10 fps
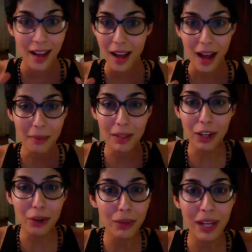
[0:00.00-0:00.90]
I'm going
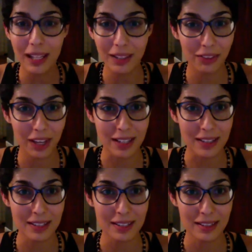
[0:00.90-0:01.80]
to rank
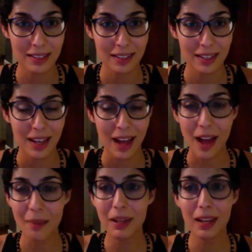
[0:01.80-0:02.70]
advance.
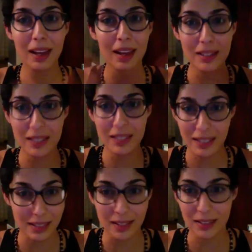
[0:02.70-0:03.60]
I'm going to hit
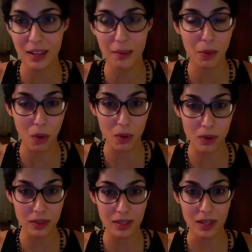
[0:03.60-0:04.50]
Success Club
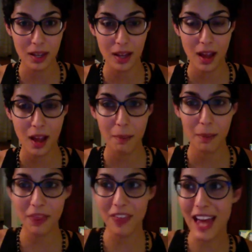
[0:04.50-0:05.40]
goals.
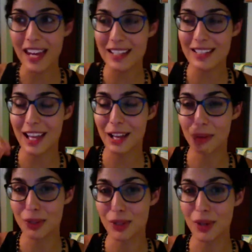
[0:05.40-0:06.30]
But that is a
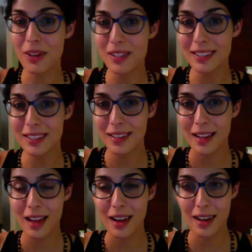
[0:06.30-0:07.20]
result,
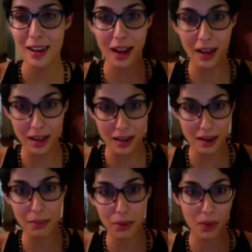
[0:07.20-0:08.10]
not a
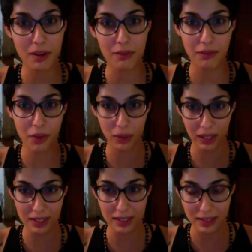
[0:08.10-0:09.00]
number one
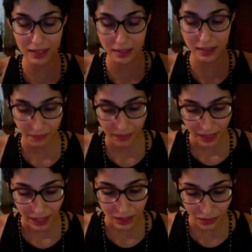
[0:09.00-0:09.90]
focus.
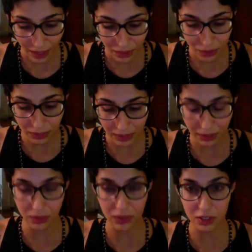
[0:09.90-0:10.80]
And so that's
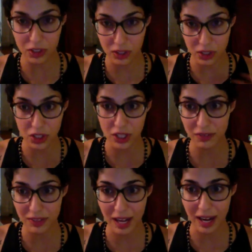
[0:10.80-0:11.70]
really the, the
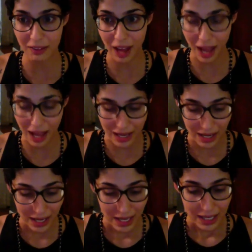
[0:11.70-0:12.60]
shift that I have had.
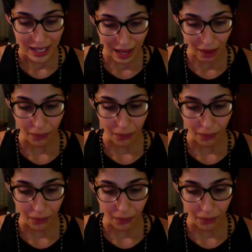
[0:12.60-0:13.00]
Now,